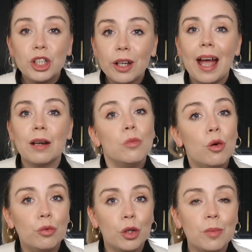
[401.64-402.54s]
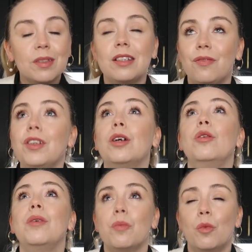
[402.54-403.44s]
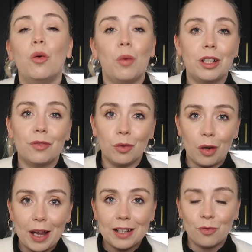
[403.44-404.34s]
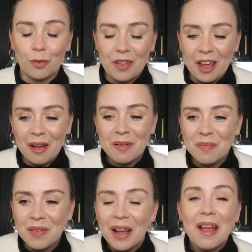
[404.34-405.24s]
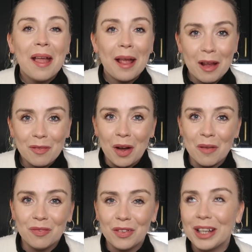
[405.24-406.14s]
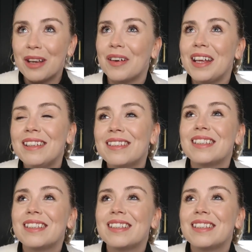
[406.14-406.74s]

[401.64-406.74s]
wish I had more rooms to fill with more wonderful lights from them, if I'm fully honest.